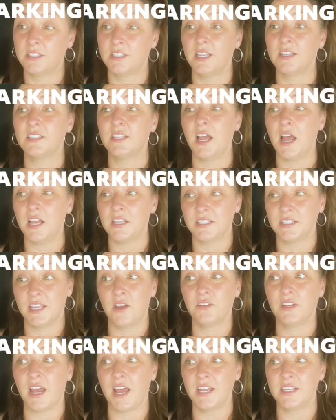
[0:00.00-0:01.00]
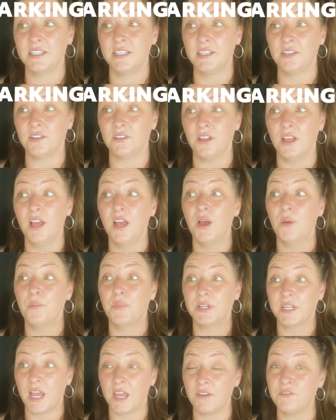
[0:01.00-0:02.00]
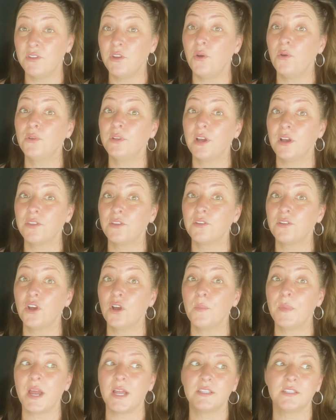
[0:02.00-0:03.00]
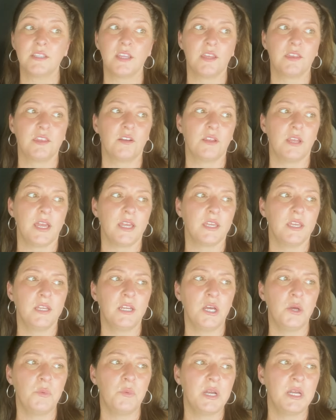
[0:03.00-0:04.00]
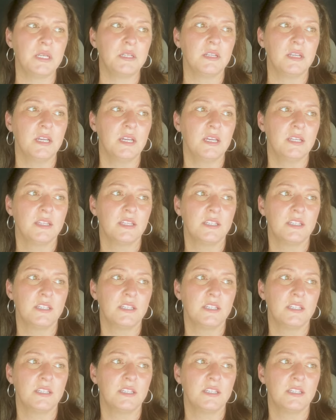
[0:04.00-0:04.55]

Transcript: does not sound ideal, but I've known other nomads that they're like, you know what? The